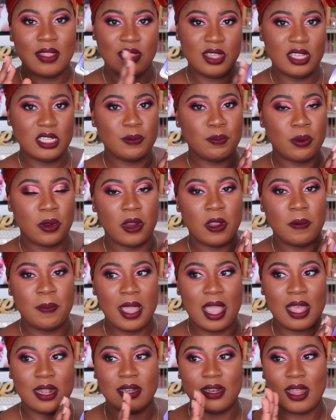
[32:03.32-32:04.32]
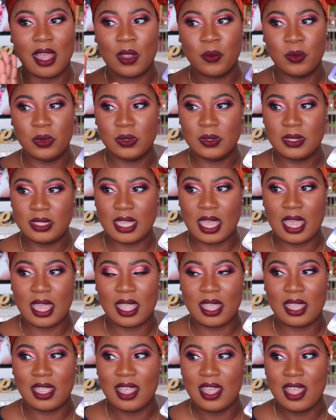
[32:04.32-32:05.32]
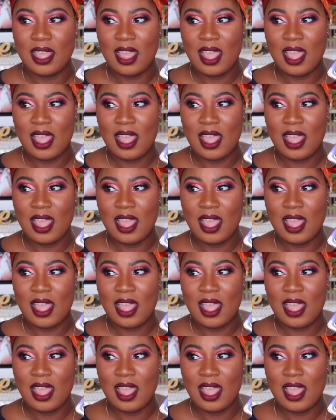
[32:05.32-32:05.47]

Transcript: This Pro palette, I will say,